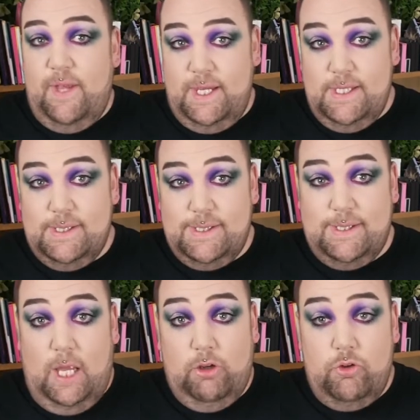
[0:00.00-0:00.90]
That
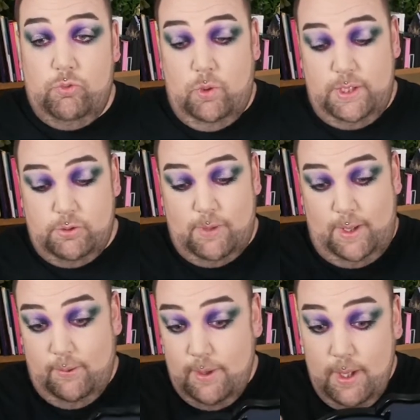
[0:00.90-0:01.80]
is a good one as
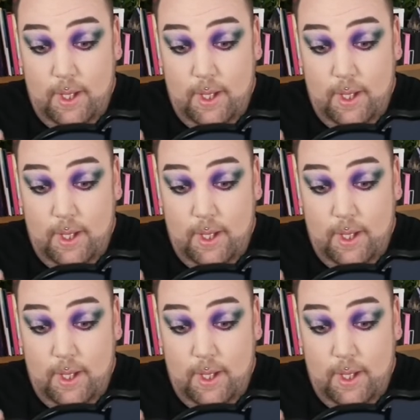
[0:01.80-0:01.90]
well.